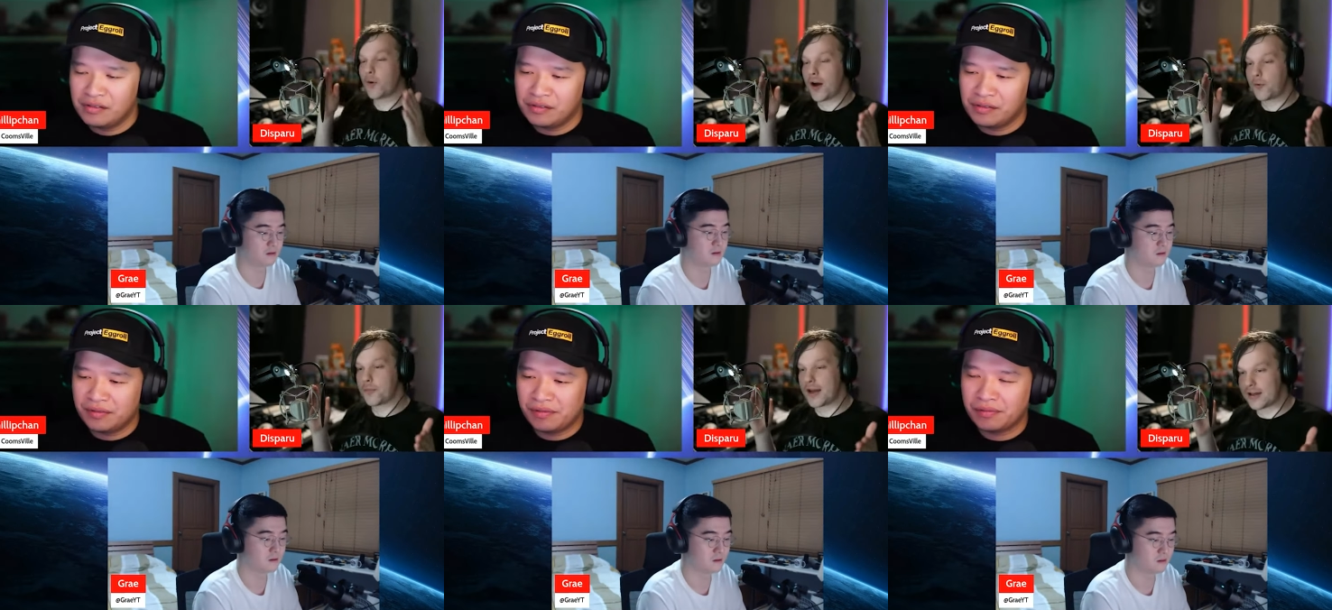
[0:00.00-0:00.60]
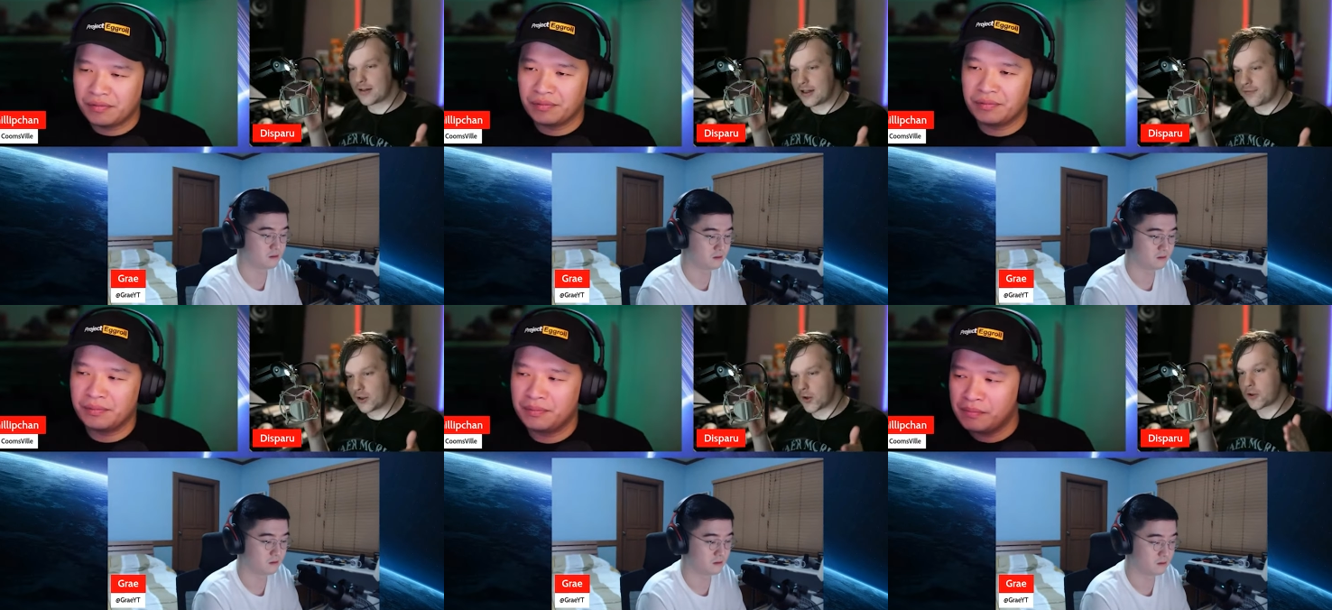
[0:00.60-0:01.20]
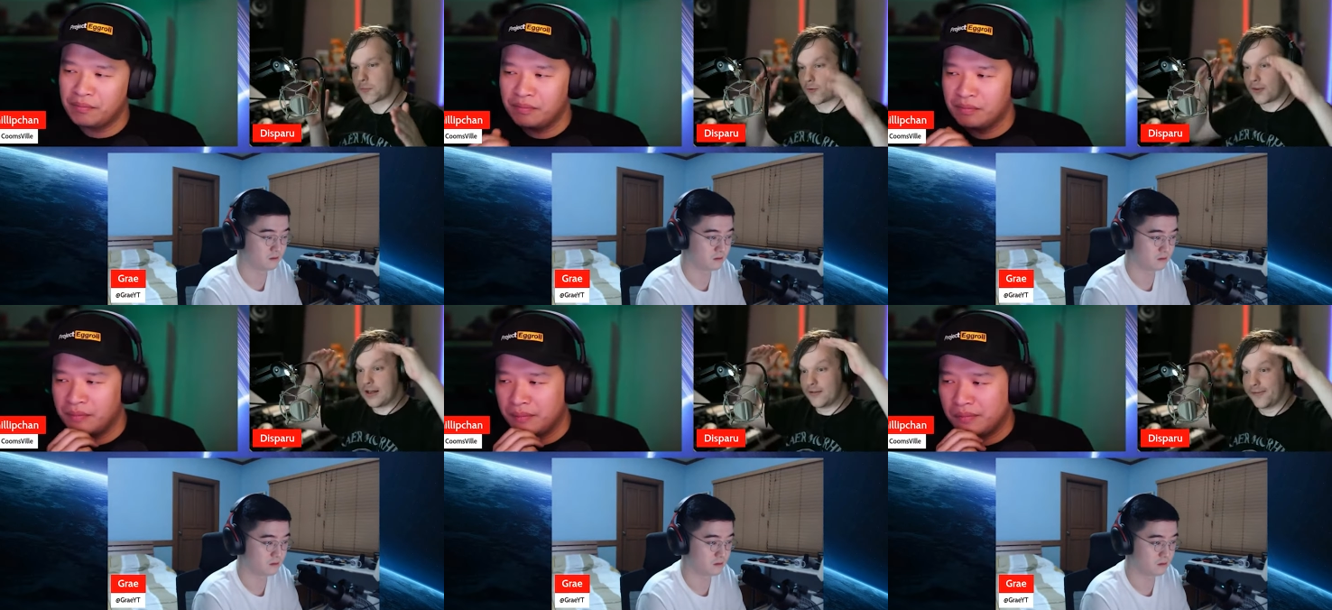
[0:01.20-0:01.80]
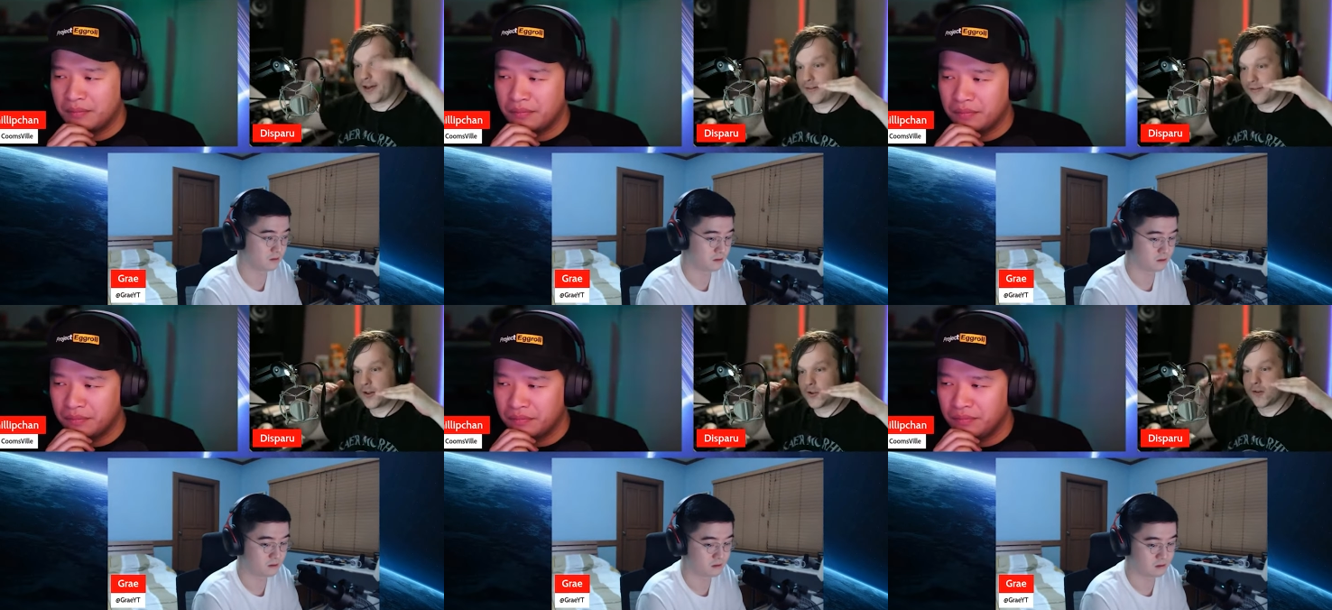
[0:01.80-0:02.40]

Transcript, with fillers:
Speaker 1: why we're making TV shows about the inferiors